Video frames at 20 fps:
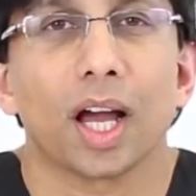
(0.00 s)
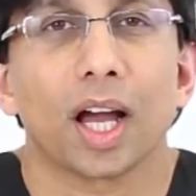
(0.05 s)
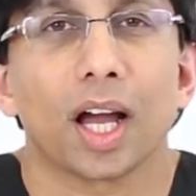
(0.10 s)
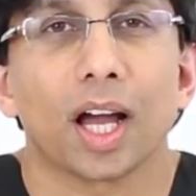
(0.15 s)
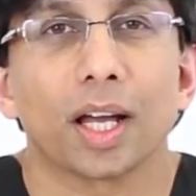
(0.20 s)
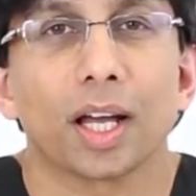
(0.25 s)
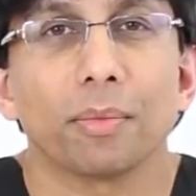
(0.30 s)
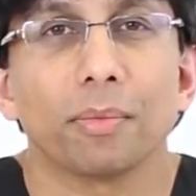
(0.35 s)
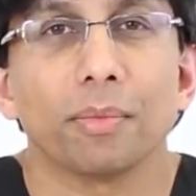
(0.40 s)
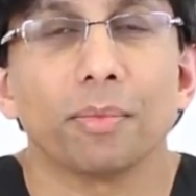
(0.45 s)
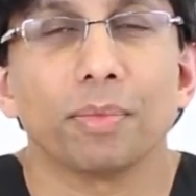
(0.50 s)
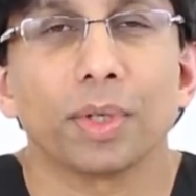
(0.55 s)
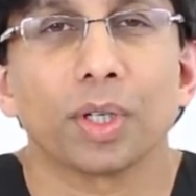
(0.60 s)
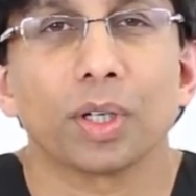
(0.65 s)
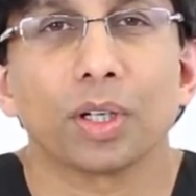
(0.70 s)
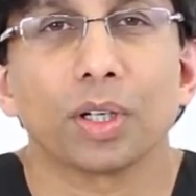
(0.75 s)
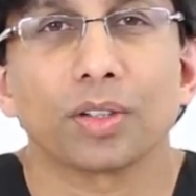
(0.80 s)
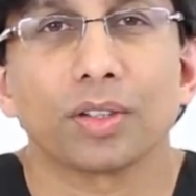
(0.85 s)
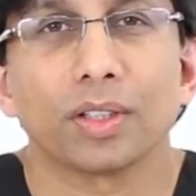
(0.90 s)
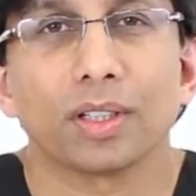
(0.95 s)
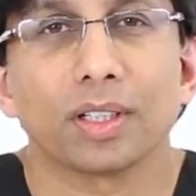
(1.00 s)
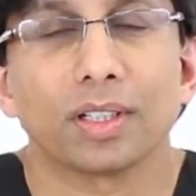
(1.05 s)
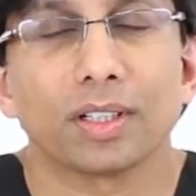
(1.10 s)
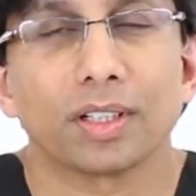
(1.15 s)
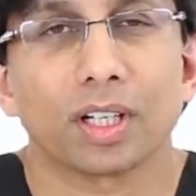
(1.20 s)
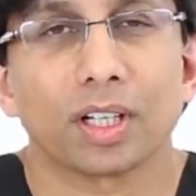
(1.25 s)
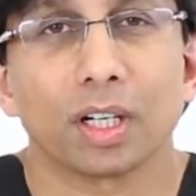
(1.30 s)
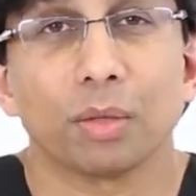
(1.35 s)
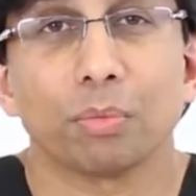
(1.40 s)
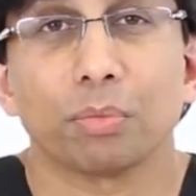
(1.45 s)
uh, because the
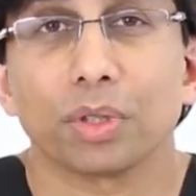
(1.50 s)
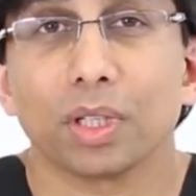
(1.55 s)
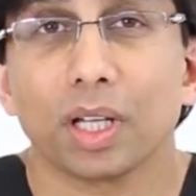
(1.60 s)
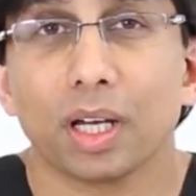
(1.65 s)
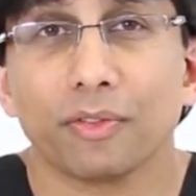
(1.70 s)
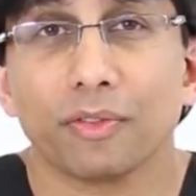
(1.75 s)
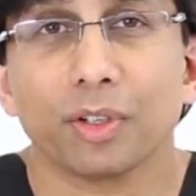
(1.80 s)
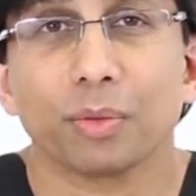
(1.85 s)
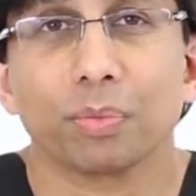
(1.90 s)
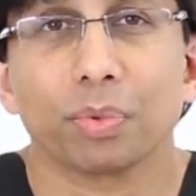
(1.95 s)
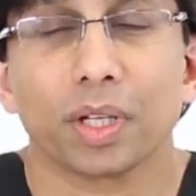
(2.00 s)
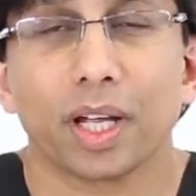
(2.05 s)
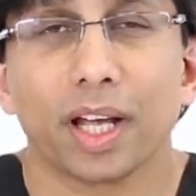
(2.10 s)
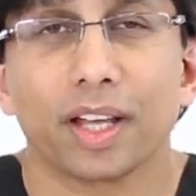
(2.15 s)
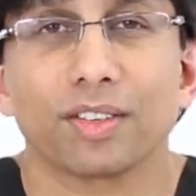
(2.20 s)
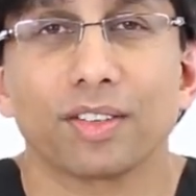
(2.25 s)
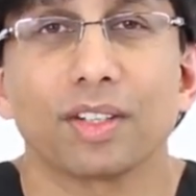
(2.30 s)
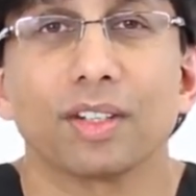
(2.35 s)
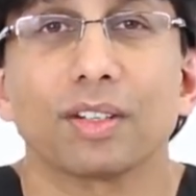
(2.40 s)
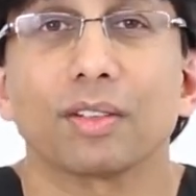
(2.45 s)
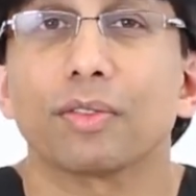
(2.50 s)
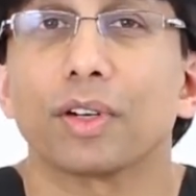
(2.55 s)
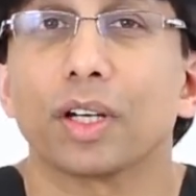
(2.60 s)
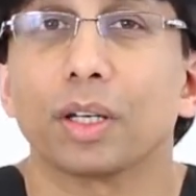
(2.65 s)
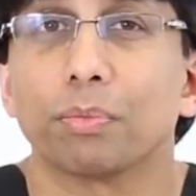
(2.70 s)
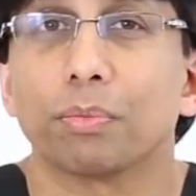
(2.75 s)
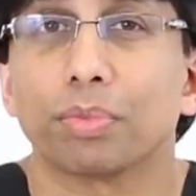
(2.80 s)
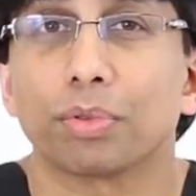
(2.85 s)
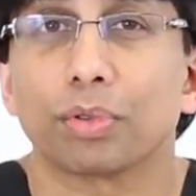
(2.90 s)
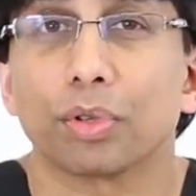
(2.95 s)
term blepharoplasty is a
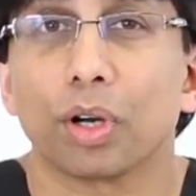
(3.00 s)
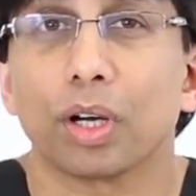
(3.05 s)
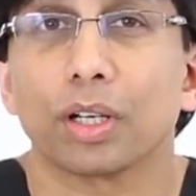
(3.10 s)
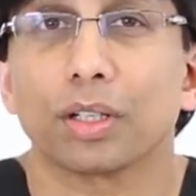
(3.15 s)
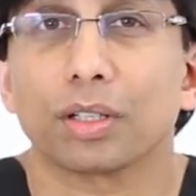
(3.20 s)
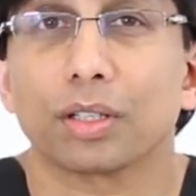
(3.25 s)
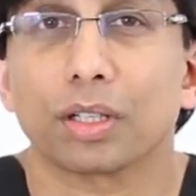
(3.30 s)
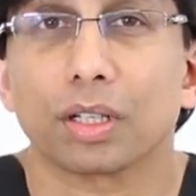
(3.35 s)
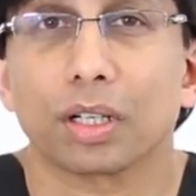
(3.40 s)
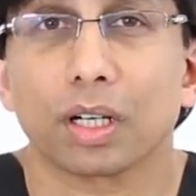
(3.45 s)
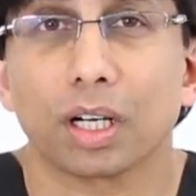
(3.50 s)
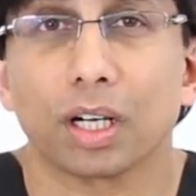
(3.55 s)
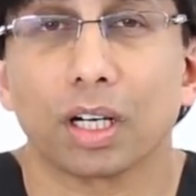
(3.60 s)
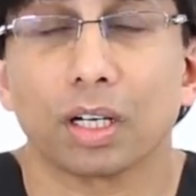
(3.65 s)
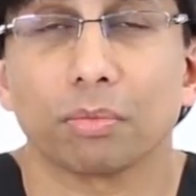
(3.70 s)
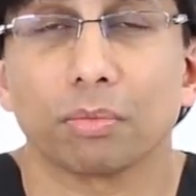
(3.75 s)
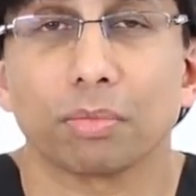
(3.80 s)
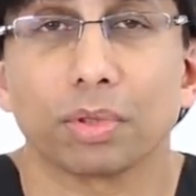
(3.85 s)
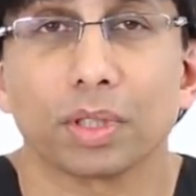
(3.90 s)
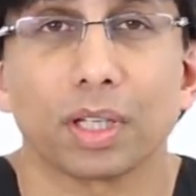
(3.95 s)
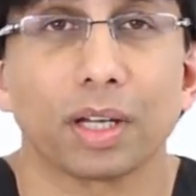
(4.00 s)
very broad term.